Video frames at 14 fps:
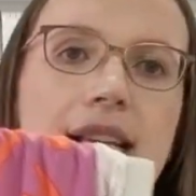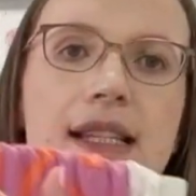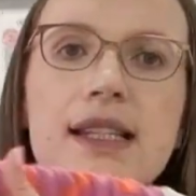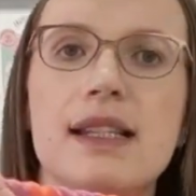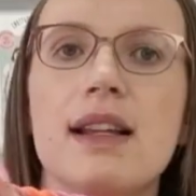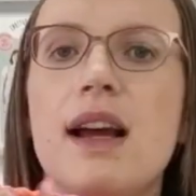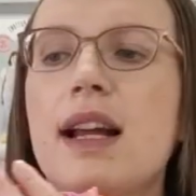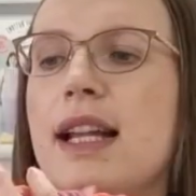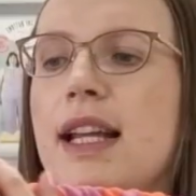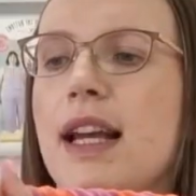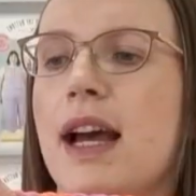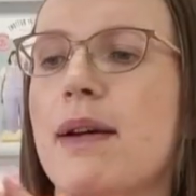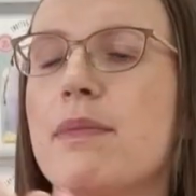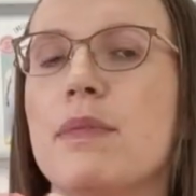it's slightly
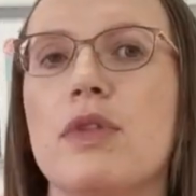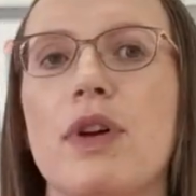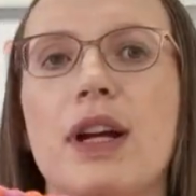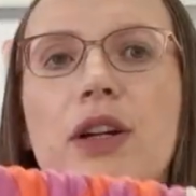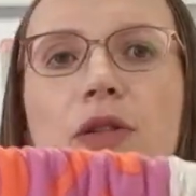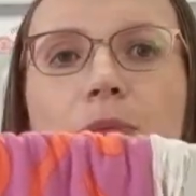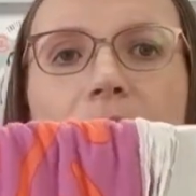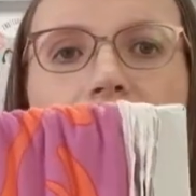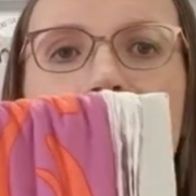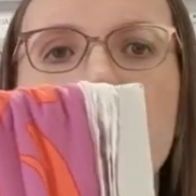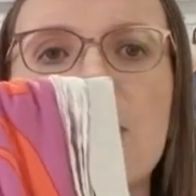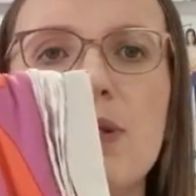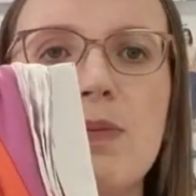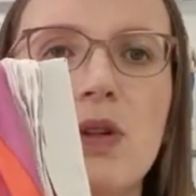crinkled, but
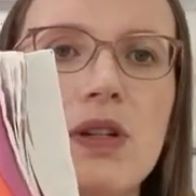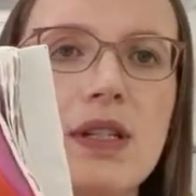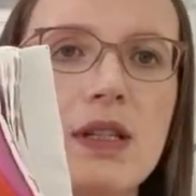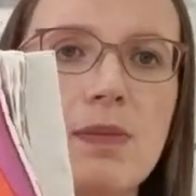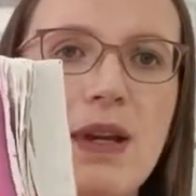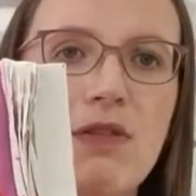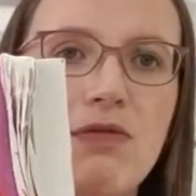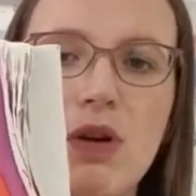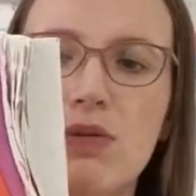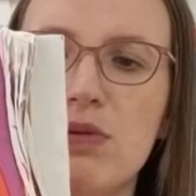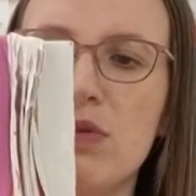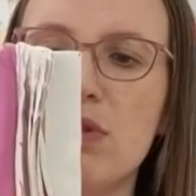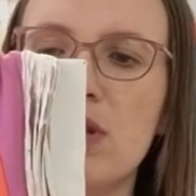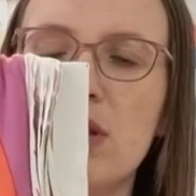that's just because it's been
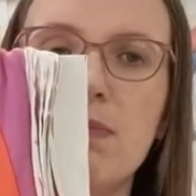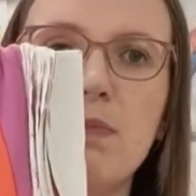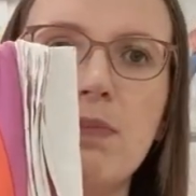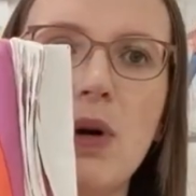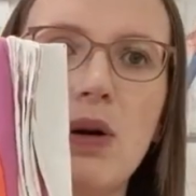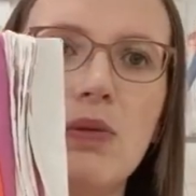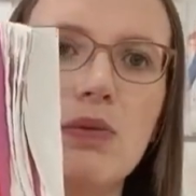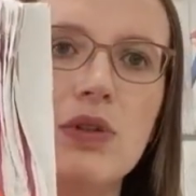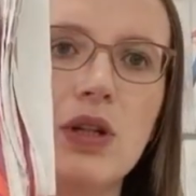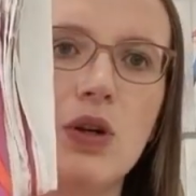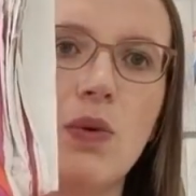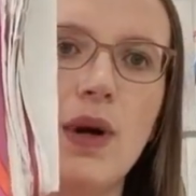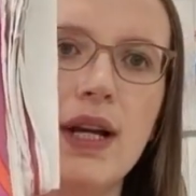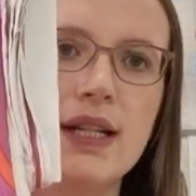rolled onto the bolt
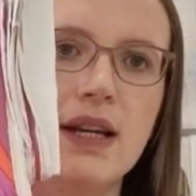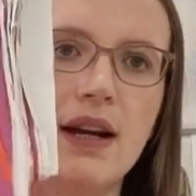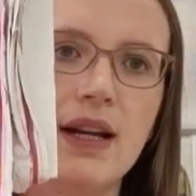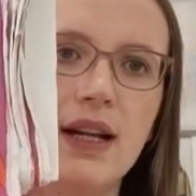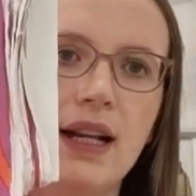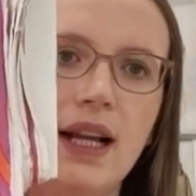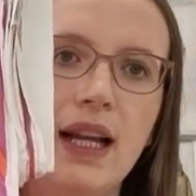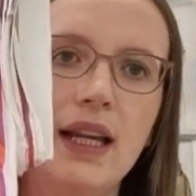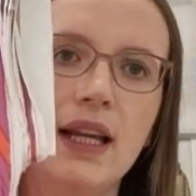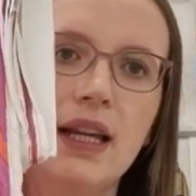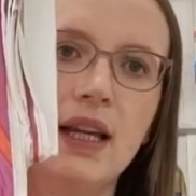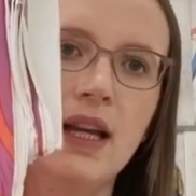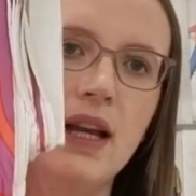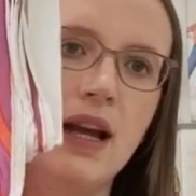quite tightly.
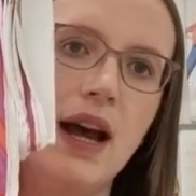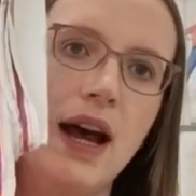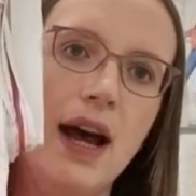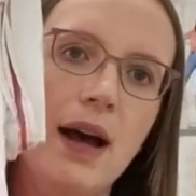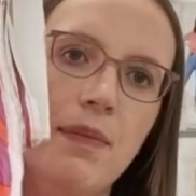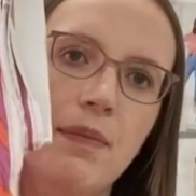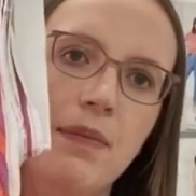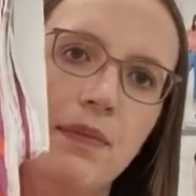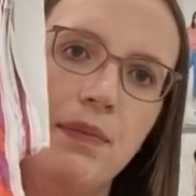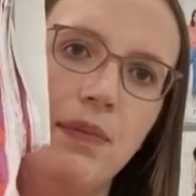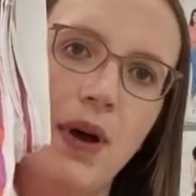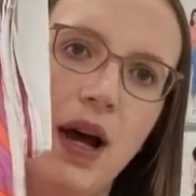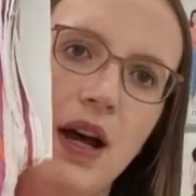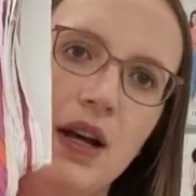
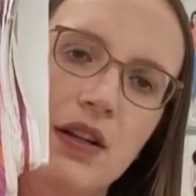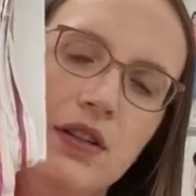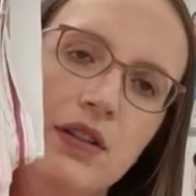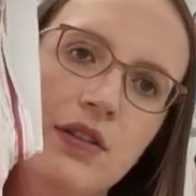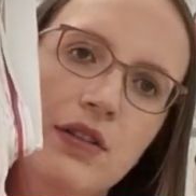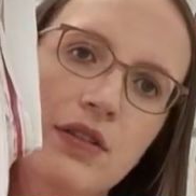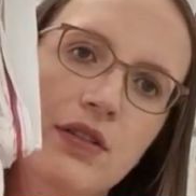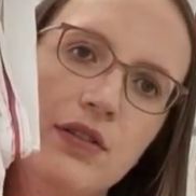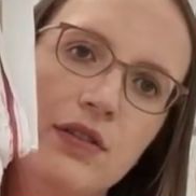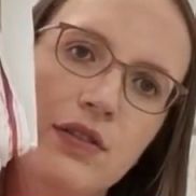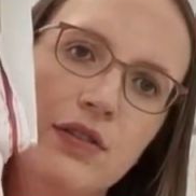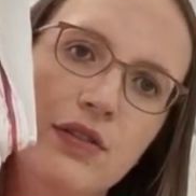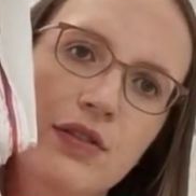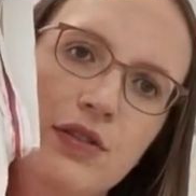But
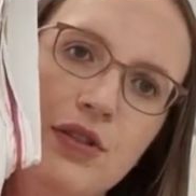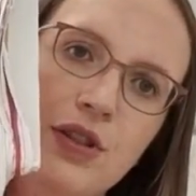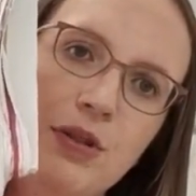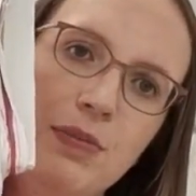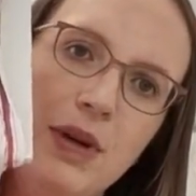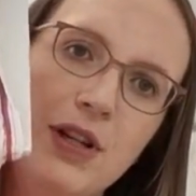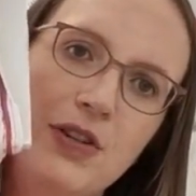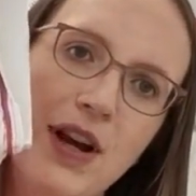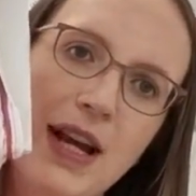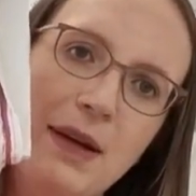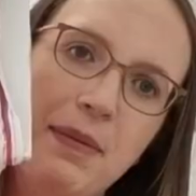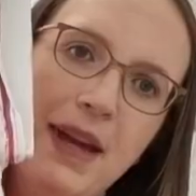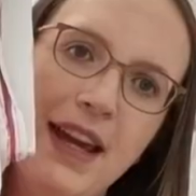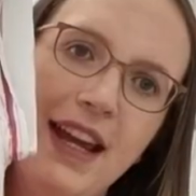super
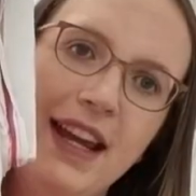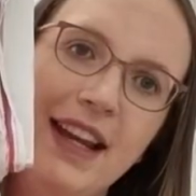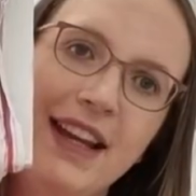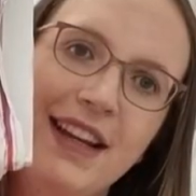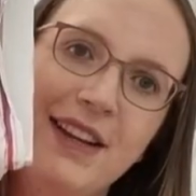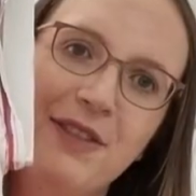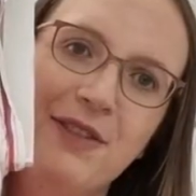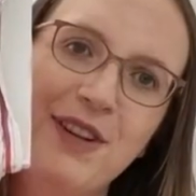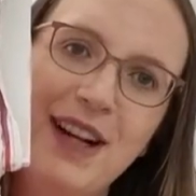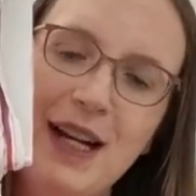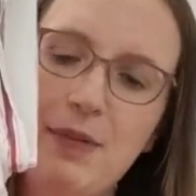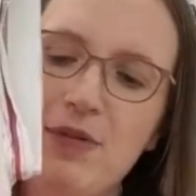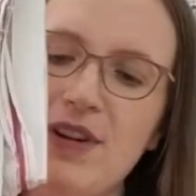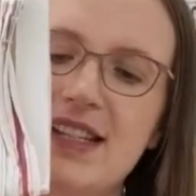drapey,
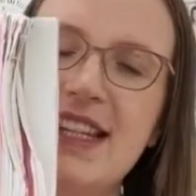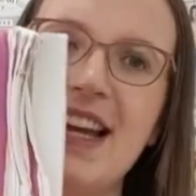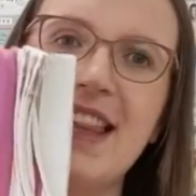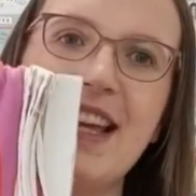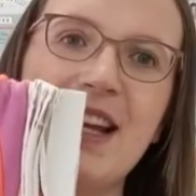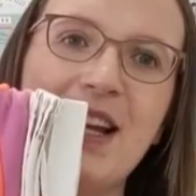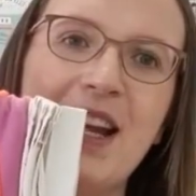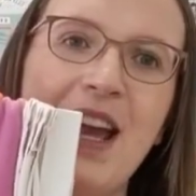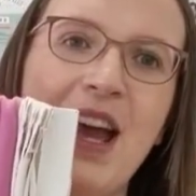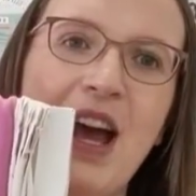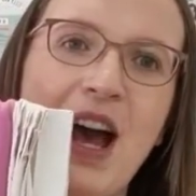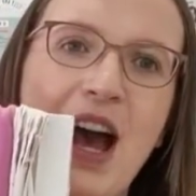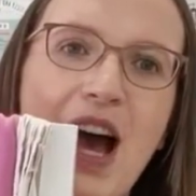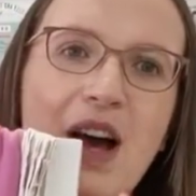really pretty. I think
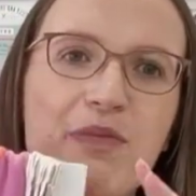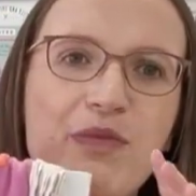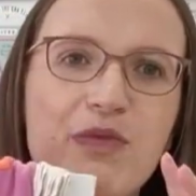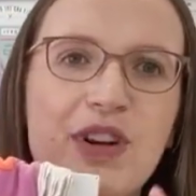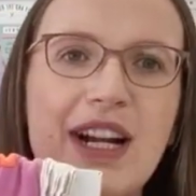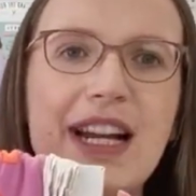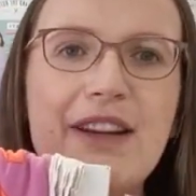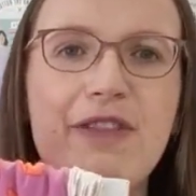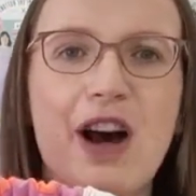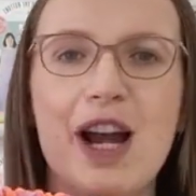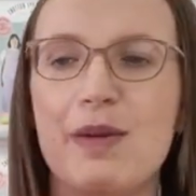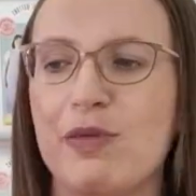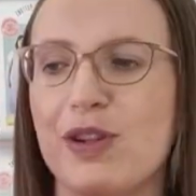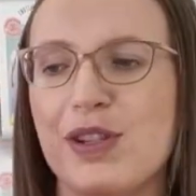really
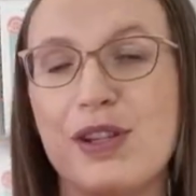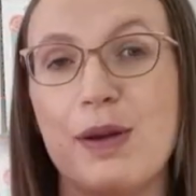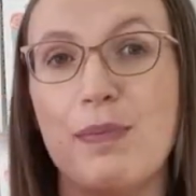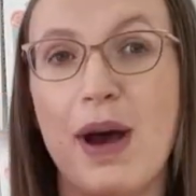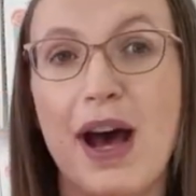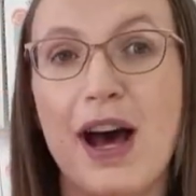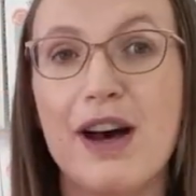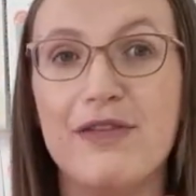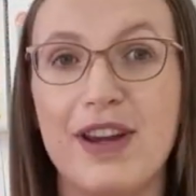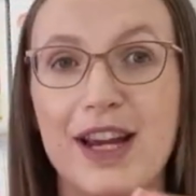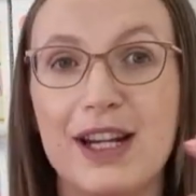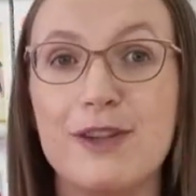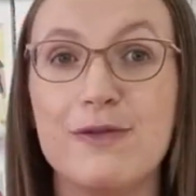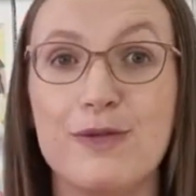vibrant, so
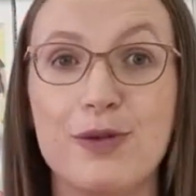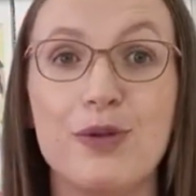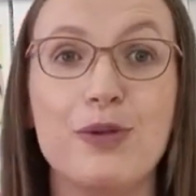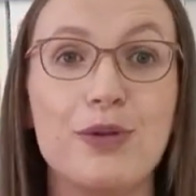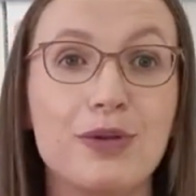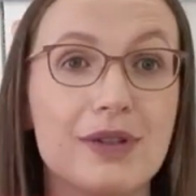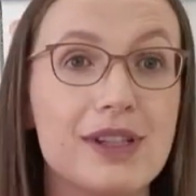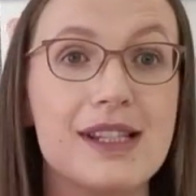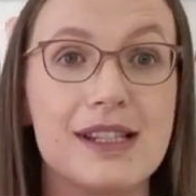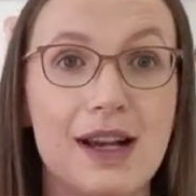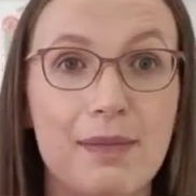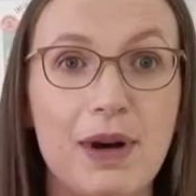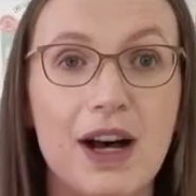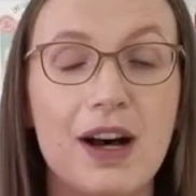perfect for
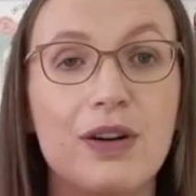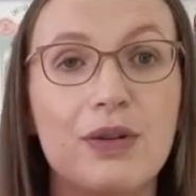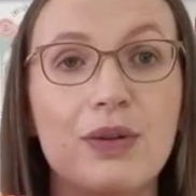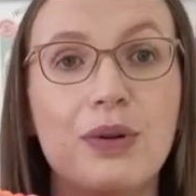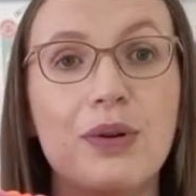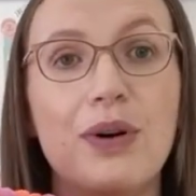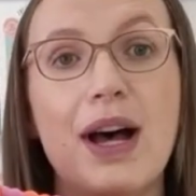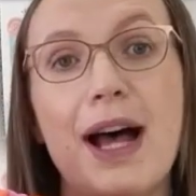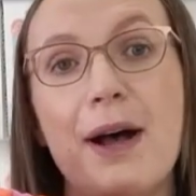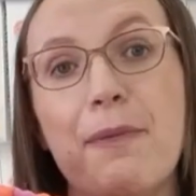summer or